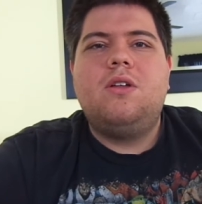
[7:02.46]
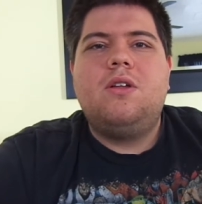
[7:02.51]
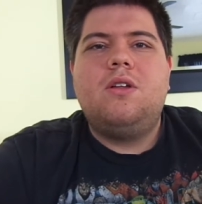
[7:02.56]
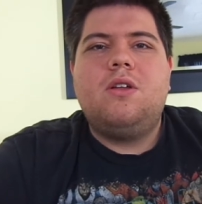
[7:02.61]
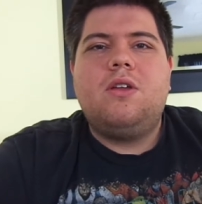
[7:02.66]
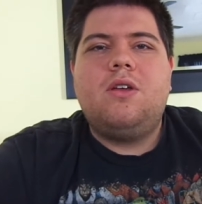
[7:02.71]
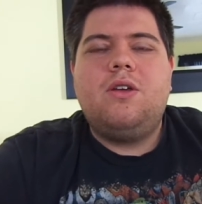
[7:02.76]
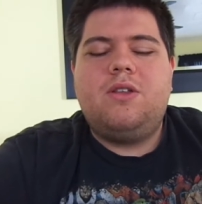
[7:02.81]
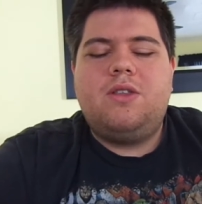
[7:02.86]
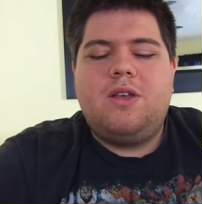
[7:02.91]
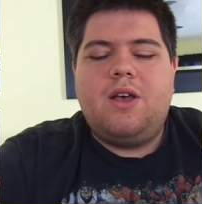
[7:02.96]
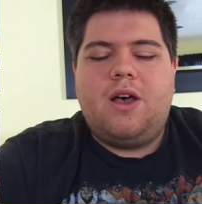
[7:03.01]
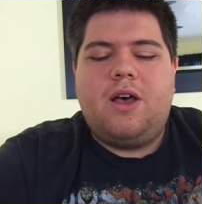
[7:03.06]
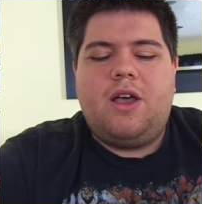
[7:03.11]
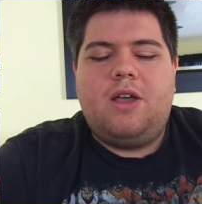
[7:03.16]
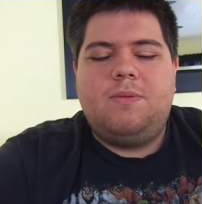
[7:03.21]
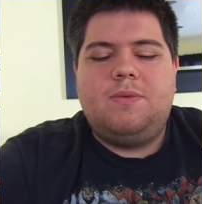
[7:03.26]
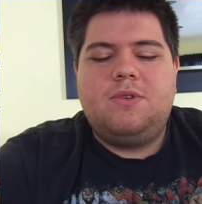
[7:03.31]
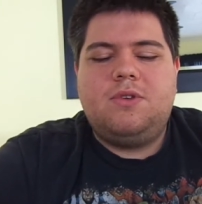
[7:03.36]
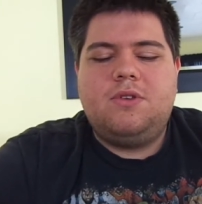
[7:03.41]
good
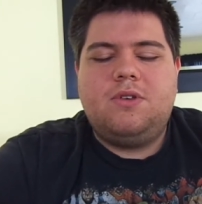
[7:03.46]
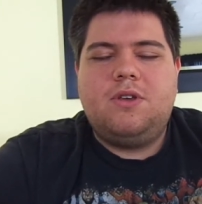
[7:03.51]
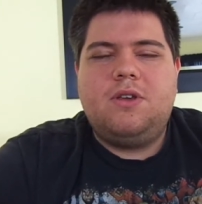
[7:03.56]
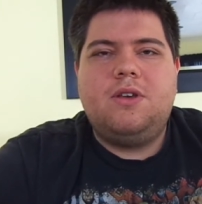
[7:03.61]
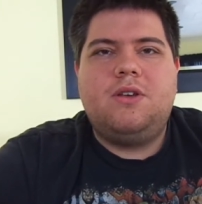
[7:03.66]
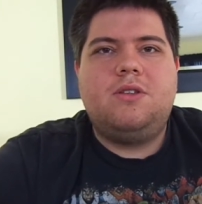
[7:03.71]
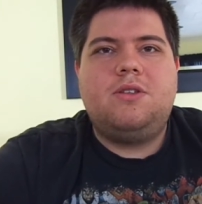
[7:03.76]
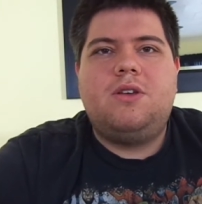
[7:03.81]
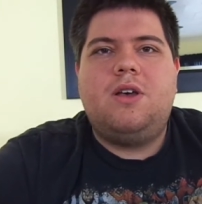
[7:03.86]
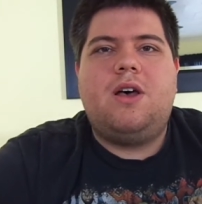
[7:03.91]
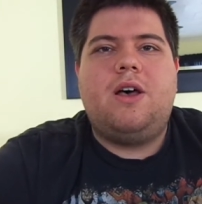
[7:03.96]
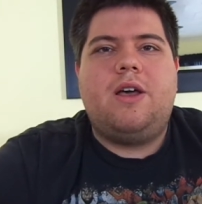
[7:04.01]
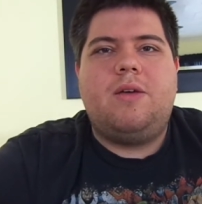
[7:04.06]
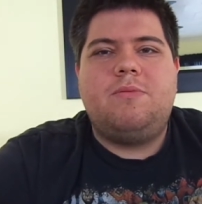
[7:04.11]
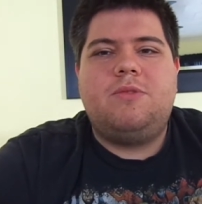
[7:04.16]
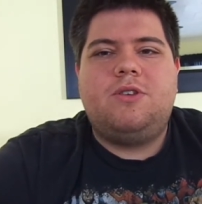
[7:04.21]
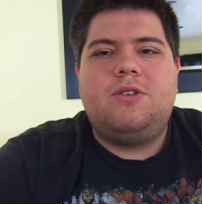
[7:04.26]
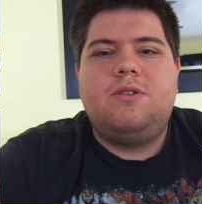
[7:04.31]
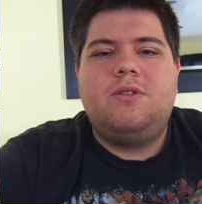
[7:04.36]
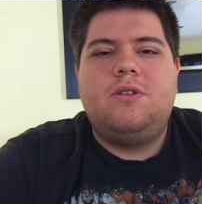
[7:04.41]
times, good
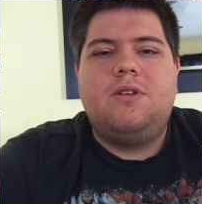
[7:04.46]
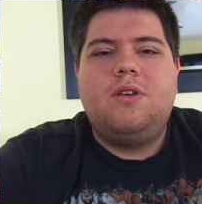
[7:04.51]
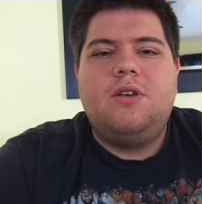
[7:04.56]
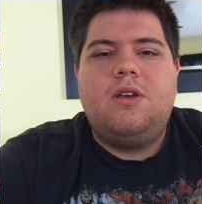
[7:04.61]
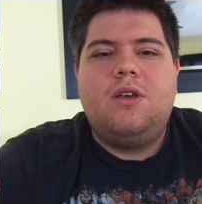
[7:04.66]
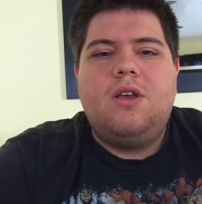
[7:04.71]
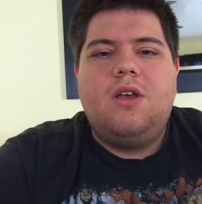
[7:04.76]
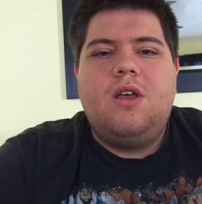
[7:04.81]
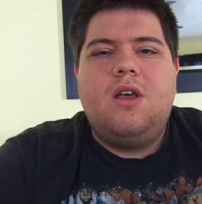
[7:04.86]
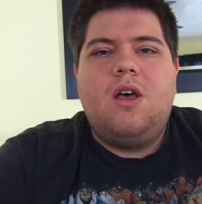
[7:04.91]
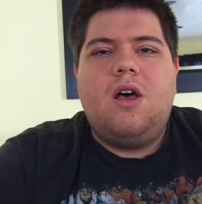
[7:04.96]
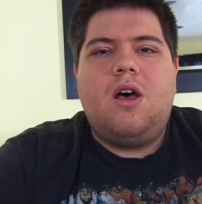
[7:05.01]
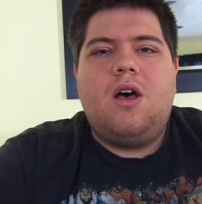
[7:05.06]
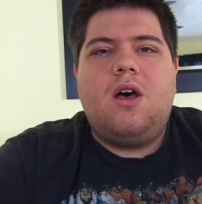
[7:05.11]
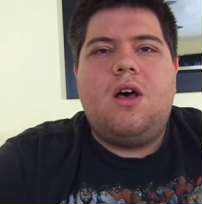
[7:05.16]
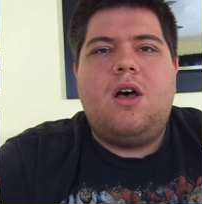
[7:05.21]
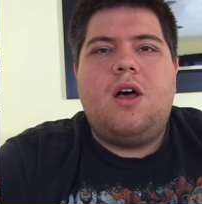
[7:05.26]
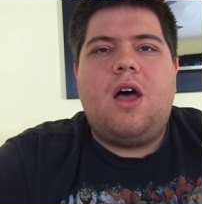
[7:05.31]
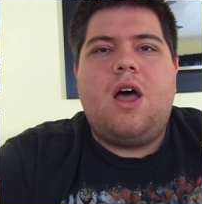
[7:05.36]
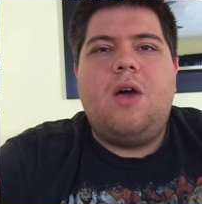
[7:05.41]
times.
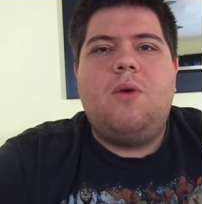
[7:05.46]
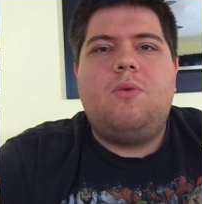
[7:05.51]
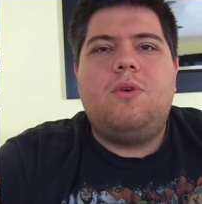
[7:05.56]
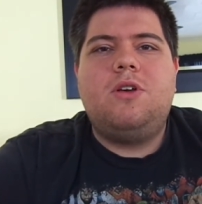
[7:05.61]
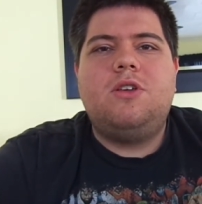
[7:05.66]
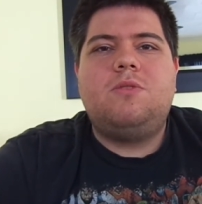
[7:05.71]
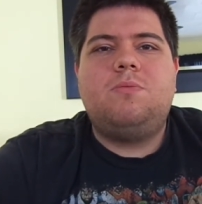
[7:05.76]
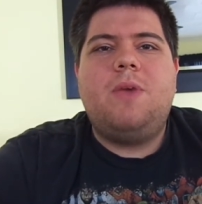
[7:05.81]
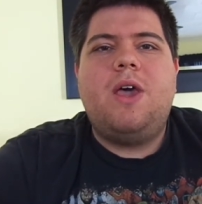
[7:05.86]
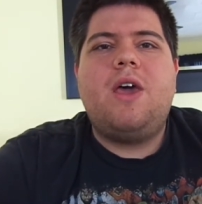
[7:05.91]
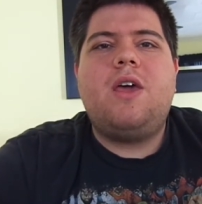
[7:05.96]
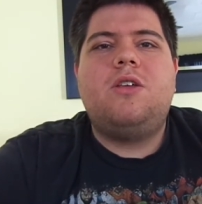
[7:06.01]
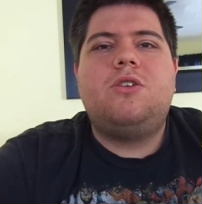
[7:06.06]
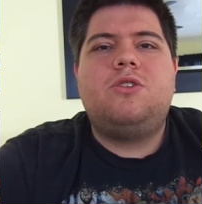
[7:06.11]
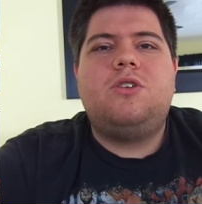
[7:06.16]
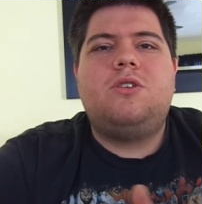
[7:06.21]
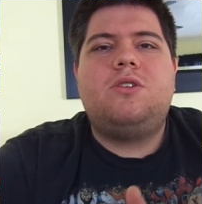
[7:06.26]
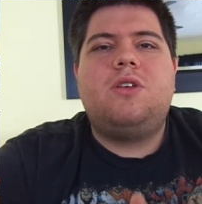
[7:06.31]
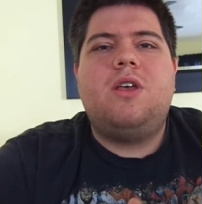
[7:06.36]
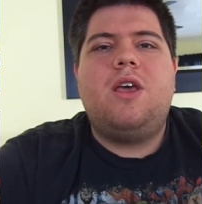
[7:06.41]
Uh, I was managed
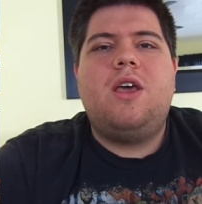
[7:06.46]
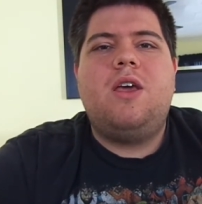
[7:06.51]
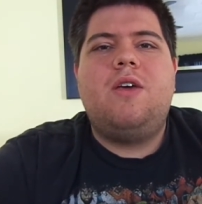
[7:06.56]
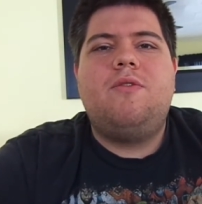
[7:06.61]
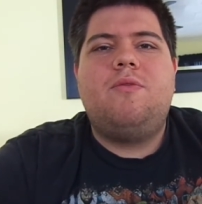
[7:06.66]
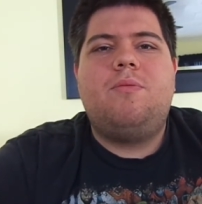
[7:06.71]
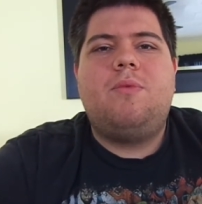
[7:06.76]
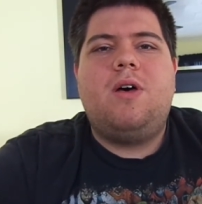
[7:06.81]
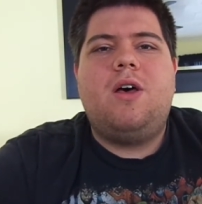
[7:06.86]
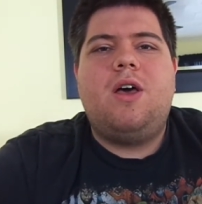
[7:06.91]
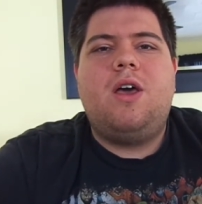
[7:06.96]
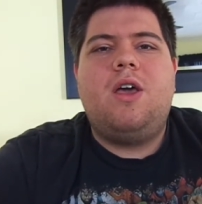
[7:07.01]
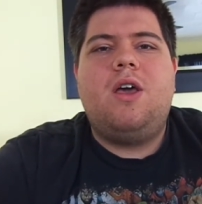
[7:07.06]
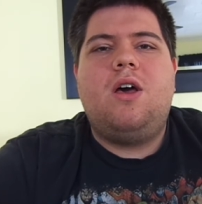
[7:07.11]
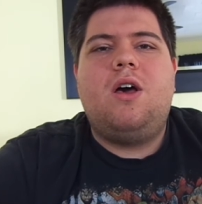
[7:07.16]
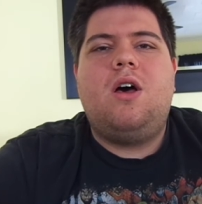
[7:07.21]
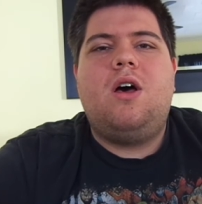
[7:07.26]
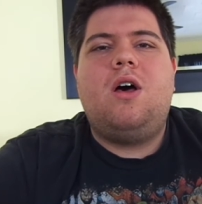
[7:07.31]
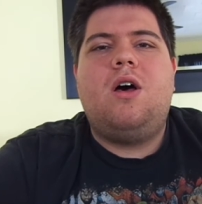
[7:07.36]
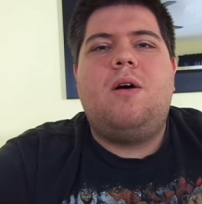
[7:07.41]
to save my
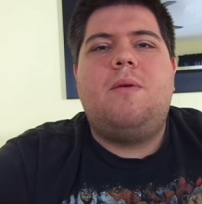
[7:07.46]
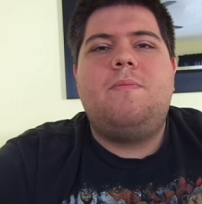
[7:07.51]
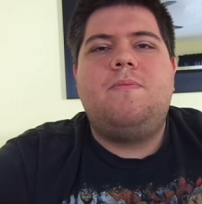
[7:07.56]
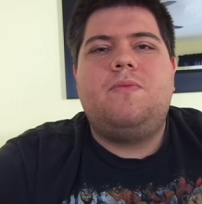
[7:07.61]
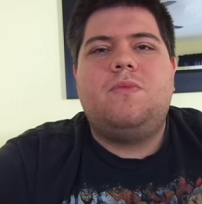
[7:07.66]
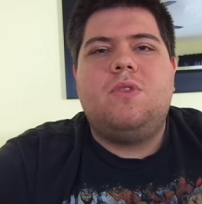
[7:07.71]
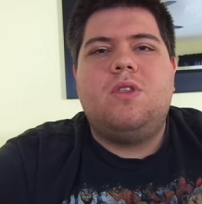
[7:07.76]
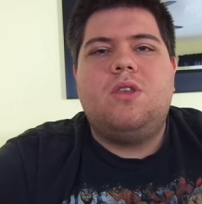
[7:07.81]
um,